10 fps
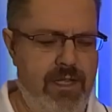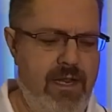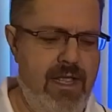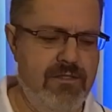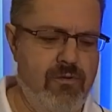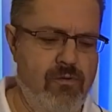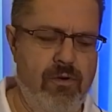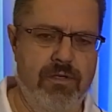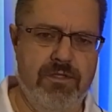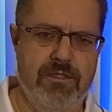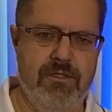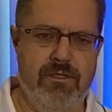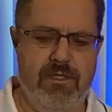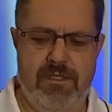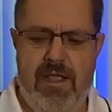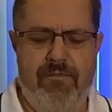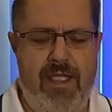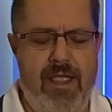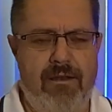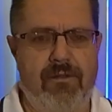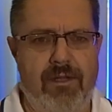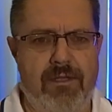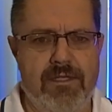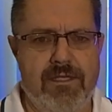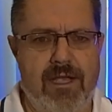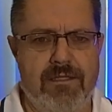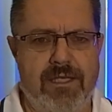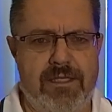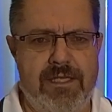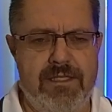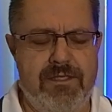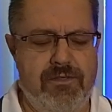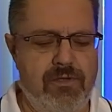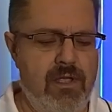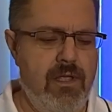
It has orange, doesn't have the handle on the sides like these do,